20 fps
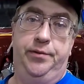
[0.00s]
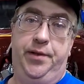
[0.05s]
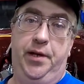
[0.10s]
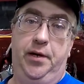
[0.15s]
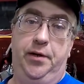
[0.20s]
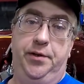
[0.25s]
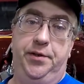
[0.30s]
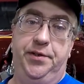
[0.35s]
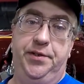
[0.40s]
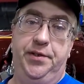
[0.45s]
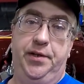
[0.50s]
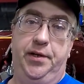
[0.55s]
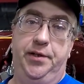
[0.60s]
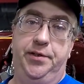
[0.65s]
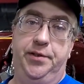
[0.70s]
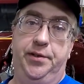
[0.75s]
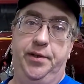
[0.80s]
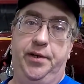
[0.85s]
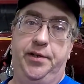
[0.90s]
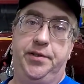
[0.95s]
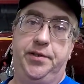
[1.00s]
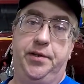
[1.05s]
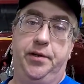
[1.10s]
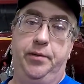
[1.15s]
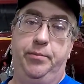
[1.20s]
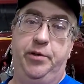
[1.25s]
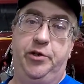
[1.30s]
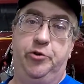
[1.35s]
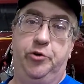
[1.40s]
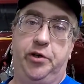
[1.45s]
down inside. So that's going to
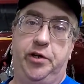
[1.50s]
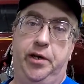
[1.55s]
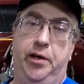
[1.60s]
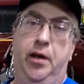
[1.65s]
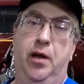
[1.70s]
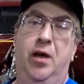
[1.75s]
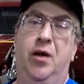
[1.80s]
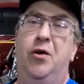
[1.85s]
be tricky.